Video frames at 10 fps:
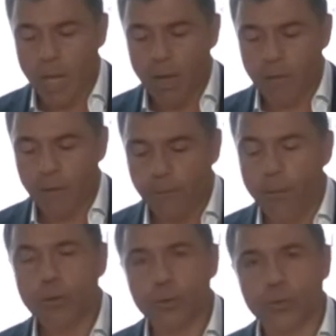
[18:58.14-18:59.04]
The
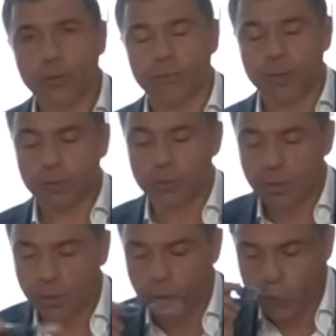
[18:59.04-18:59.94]
focus of this
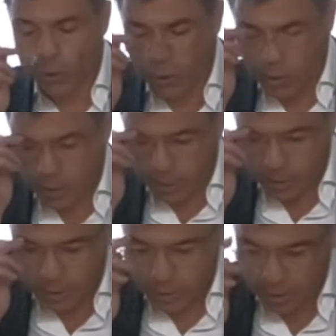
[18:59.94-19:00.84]
research
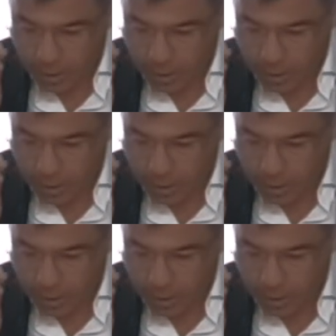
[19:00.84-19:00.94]
is